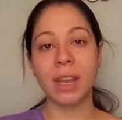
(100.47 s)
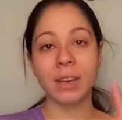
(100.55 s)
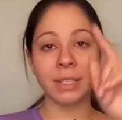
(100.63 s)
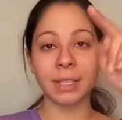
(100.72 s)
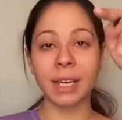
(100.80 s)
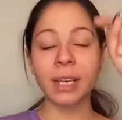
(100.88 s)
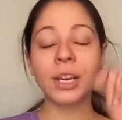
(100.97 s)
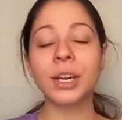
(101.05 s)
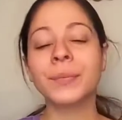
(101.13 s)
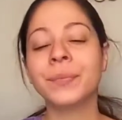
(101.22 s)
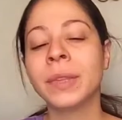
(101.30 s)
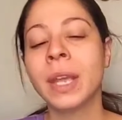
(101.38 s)
here's the
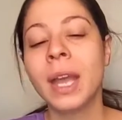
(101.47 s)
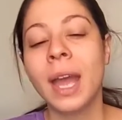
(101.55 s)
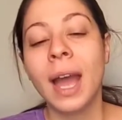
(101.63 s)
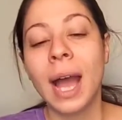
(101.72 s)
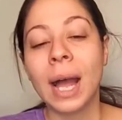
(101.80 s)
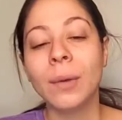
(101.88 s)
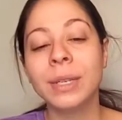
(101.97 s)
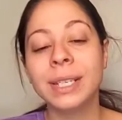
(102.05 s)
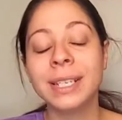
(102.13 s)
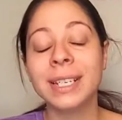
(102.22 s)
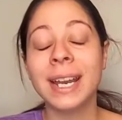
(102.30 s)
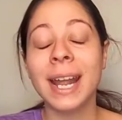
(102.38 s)
kicker. I
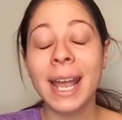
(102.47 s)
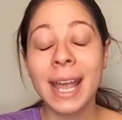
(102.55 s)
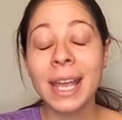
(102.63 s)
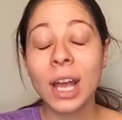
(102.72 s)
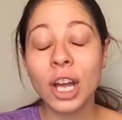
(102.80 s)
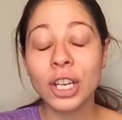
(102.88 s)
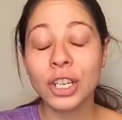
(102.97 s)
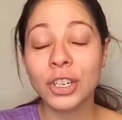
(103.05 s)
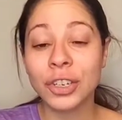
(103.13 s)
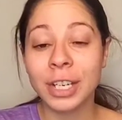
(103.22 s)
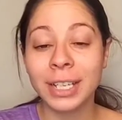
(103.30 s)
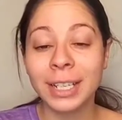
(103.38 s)
was in an
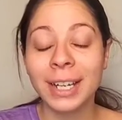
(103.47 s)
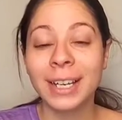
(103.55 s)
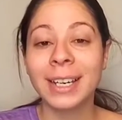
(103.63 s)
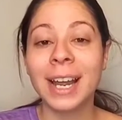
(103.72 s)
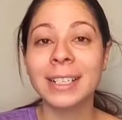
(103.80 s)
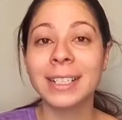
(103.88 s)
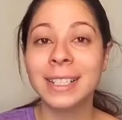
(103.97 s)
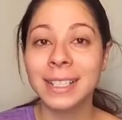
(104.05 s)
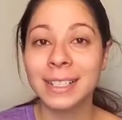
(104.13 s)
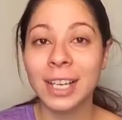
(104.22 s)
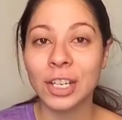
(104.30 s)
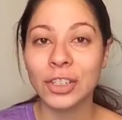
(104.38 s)
800, not a
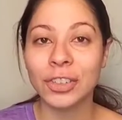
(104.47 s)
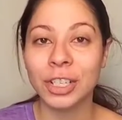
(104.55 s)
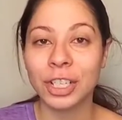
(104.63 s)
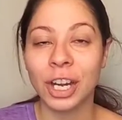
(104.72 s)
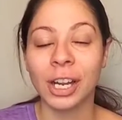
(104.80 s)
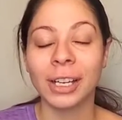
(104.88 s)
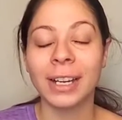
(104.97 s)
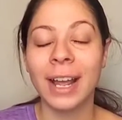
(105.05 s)
600 truck.